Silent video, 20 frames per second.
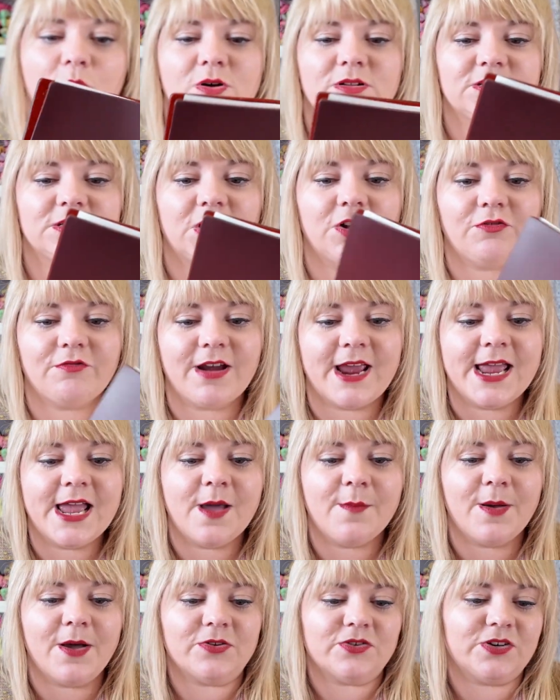What's great
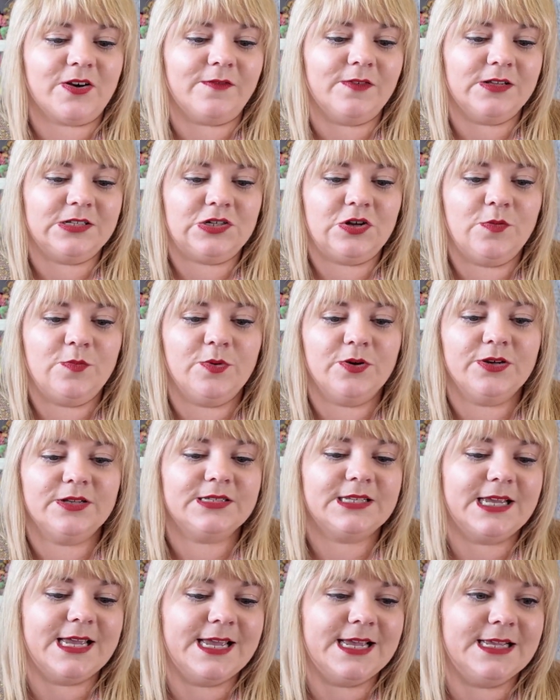about Traveller's
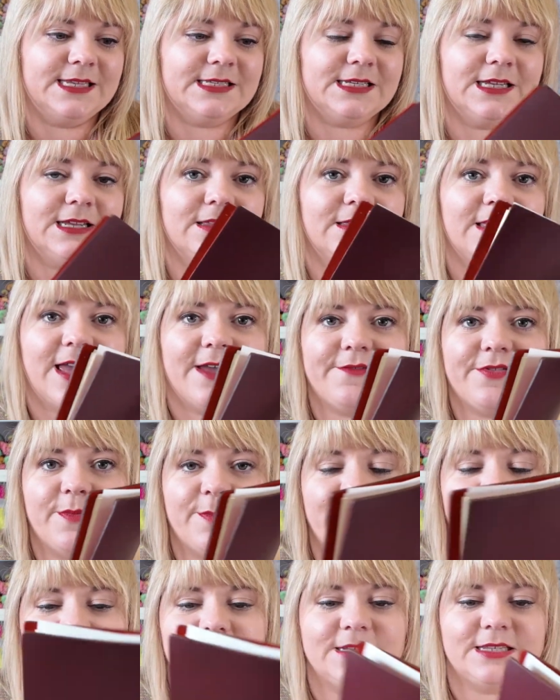Notebooks is they have the
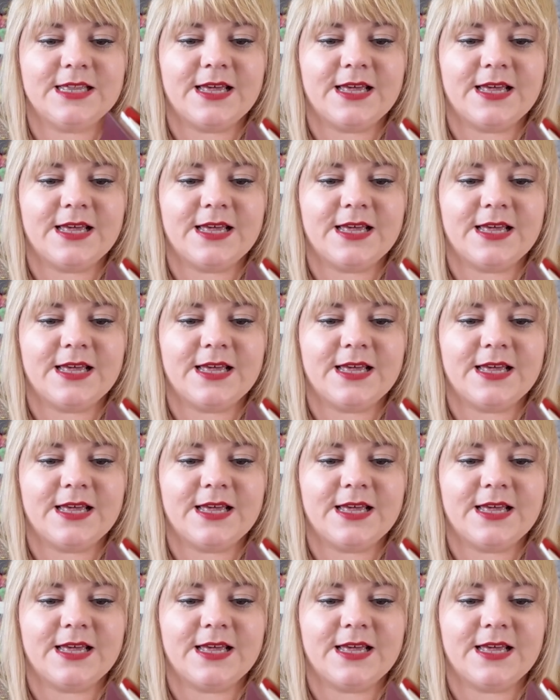band